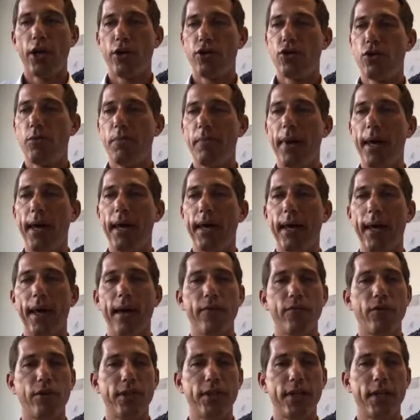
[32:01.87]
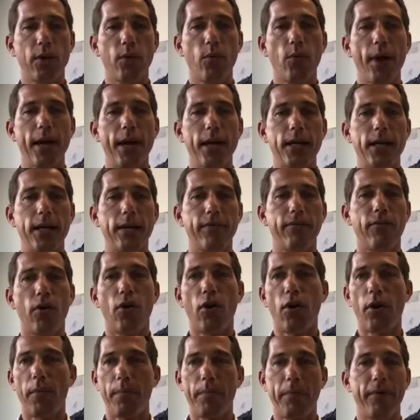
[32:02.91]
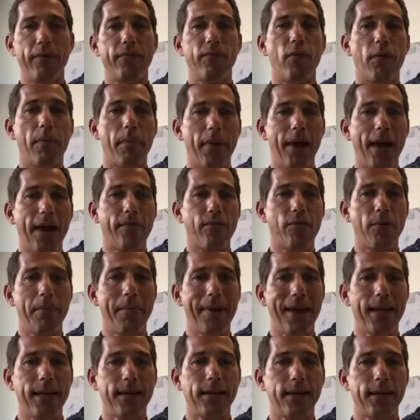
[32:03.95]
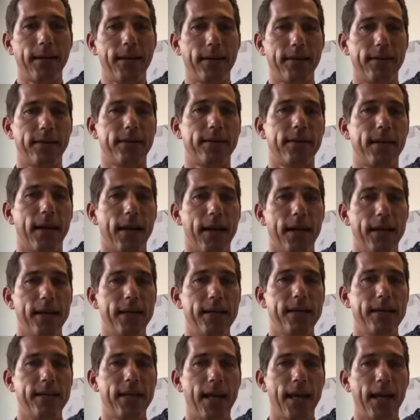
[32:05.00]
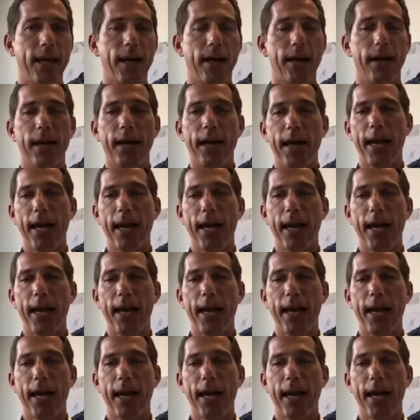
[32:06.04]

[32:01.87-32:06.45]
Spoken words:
to make everything ready for before every maintenance is there,